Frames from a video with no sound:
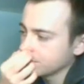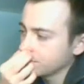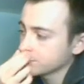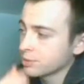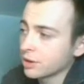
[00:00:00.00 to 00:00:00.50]
Who
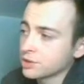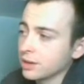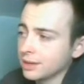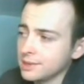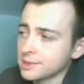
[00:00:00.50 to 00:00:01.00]
is Bernard
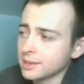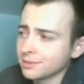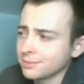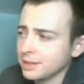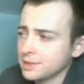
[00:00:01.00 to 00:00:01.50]
Chong? He's
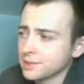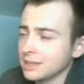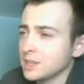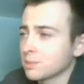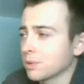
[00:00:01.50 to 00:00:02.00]
an
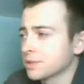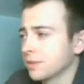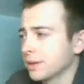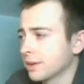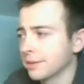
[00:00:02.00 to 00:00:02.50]
esports
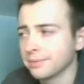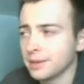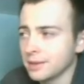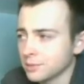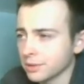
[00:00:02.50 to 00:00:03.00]
funder.
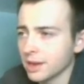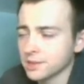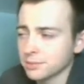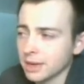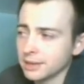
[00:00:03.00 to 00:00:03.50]
He's a really
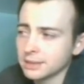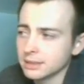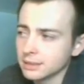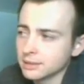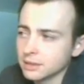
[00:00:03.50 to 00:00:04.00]
awesome guy. You
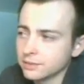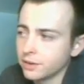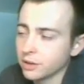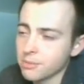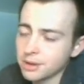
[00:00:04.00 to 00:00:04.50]
can
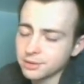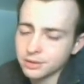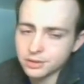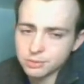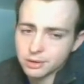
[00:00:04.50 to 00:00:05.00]
follow him
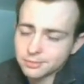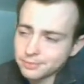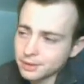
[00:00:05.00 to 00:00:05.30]
on Twitter.